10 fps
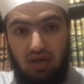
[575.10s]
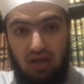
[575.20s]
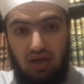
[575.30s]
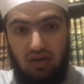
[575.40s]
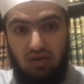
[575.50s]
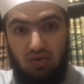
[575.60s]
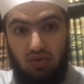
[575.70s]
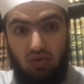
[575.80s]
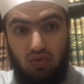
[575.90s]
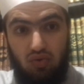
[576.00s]
uh,
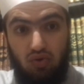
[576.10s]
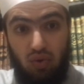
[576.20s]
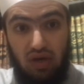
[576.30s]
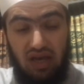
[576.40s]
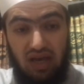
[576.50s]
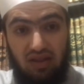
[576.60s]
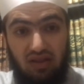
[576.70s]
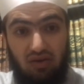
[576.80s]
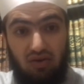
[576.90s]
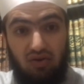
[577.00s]
you do it and
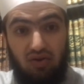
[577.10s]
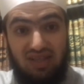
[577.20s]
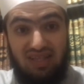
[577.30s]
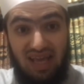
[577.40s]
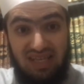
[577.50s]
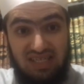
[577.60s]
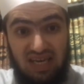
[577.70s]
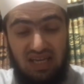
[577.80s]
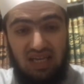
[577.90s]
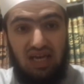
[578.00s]
your, your
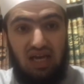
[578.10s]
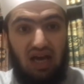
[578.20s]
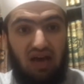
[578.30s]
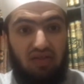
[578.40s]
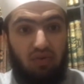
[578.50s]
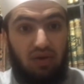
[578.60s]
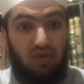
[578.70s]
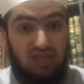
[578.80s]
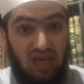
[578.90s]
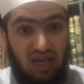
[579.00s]
intention and the way
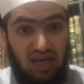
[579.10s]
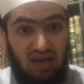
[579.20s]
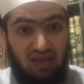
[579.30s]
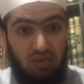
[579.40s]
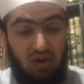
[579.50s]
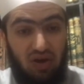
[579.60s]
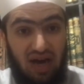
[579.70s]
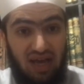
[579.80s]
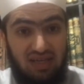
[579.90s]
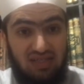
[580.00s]
you see it and the way your
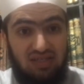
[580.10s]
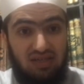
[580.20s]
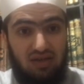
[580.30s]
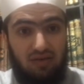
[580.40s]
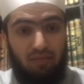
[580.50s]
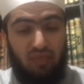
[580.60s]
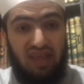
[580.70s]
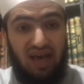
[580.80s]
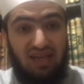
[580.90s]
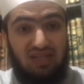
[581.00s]
heart is,
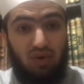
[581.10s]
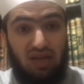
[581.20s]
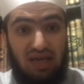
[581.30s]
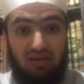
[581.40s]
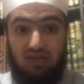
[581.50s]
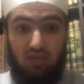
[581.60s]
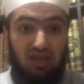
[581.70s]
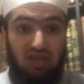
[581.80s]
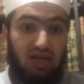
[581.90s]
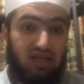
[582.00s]
that is what counts
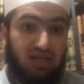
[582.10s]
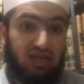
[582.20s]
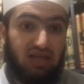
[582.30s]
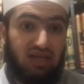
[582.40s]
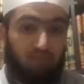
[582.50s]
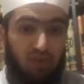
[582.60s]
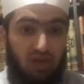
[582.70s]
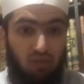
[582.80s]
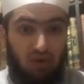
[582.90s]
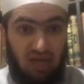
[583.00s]
within the mentality
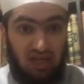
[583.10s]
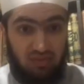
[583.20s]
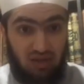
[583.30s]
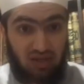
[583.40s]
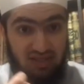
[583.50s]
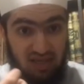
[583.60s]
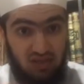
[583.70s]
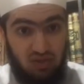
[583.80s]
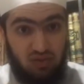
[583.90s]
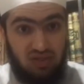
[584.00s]
when Allah subhanahu wa ta'ala
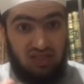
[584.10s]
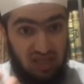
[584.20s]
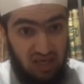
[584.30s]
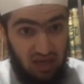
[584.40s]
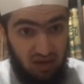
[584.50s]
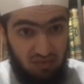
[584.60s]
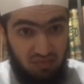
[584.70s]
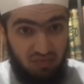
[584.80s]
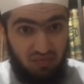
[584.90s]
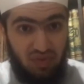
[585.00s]
sees you sincere,
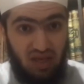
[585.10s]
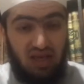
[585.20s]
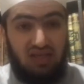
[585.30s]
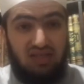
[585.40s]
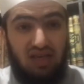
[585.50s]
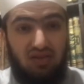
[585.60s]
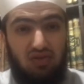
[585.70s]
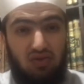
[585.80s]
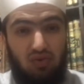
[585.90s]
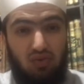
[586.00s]
sees
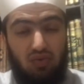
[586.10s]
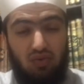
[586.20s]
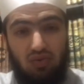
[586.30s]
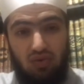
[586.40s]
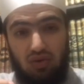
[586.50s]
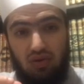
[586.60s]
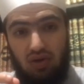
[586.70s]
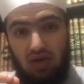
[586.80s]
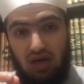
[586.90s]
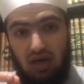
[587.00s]
you
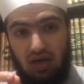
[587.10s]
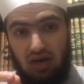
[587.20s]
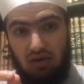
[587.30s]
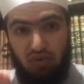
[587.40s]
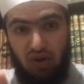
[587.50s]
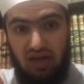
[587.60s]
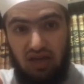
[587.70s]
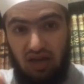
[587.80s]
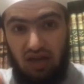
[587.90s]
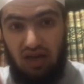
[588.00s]
uh,
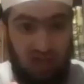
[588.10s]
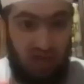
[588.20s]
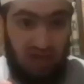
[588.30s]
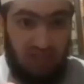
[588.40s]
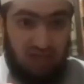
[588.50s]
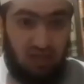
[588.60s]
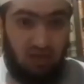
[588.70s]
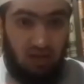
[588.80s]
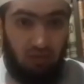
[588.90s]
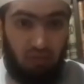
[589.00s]
praying a few rak'at,
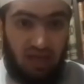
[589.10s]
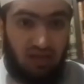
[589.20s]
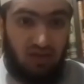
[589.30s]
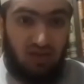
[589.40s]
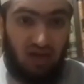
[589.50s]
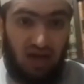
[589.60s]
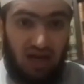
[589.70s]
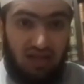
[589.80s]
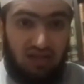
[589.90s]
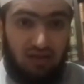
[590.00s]
but in those
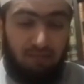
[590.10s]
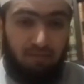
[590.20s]
rak'at,